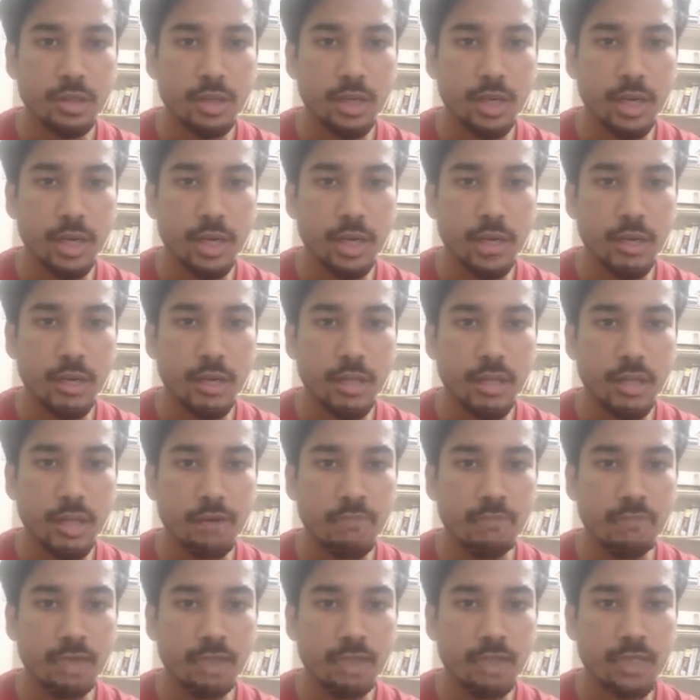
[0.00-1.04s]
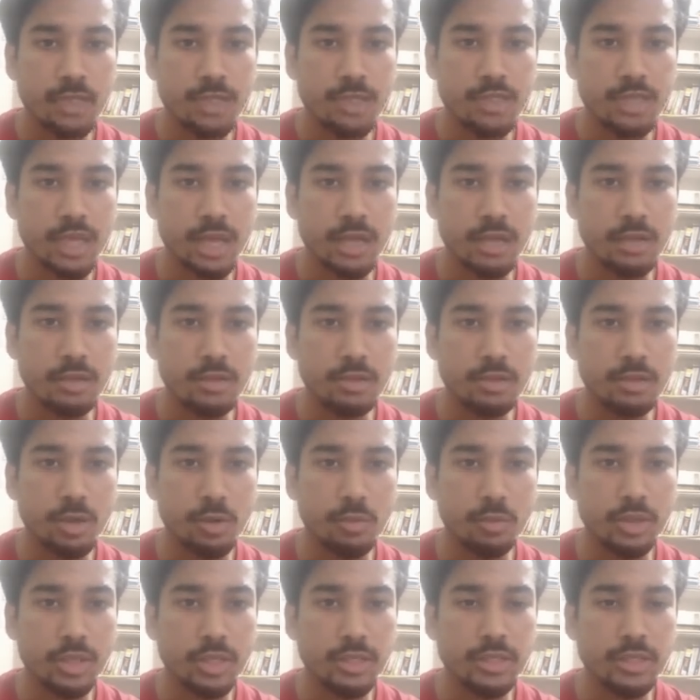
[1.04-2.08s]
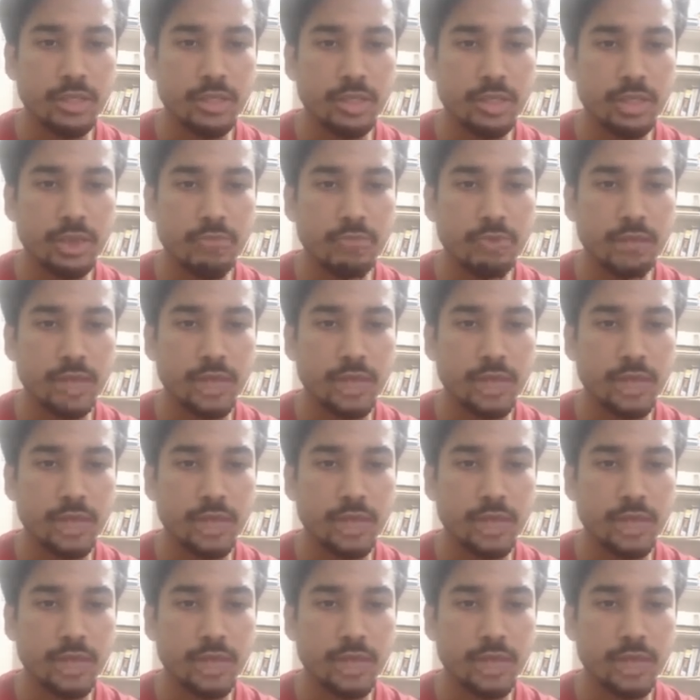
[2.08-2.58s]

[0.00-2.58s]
And after this, the only thing left